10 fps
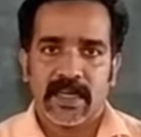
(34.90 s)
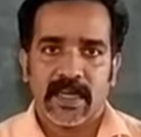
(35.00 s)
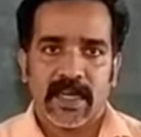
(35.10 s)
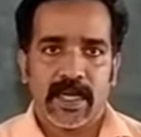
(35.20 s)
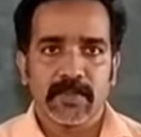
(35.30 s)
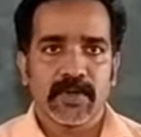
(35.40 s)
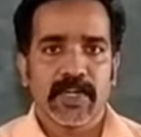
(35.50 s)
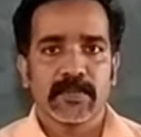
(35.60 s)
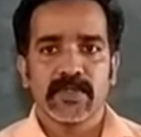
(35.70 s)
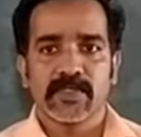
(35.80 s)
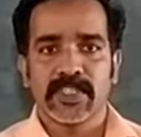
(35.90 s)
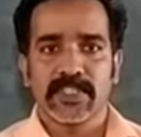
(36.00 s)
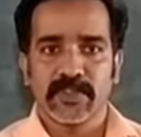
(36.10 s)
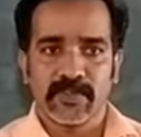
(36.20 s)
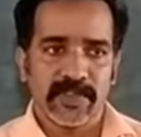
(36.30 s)
I am not able to see
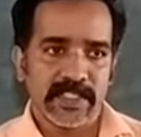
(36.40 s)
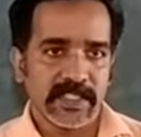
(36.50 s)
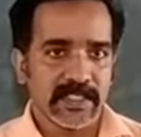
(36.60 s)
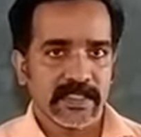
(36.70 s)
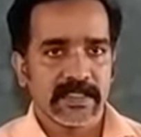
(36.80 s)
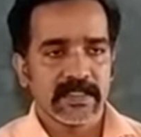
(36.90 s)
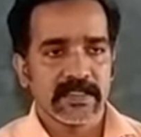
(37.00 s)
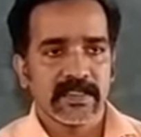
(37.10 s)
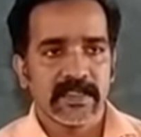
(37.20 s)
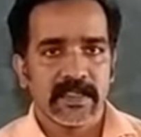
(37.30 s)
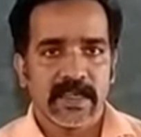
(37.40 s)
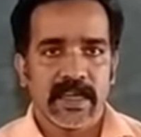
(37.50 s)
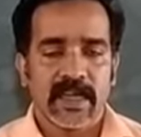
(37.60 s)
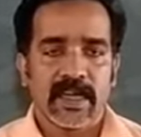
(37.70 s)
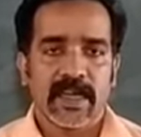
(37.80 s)
your faces.
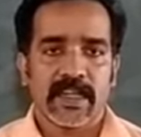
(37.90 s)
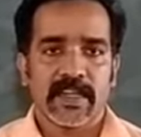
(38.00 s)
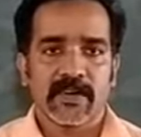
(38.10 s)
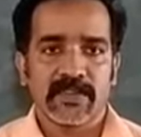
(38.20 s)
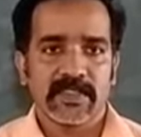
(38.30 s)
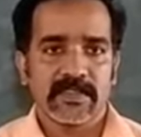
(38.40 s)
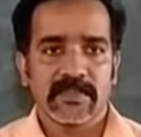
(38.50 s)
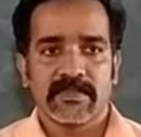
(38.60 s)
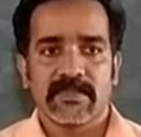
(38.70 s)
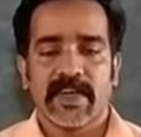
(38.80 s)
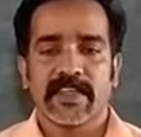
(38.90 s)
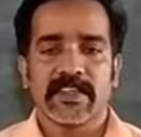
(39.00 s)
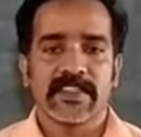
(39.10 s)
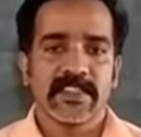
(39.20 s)
I cannot find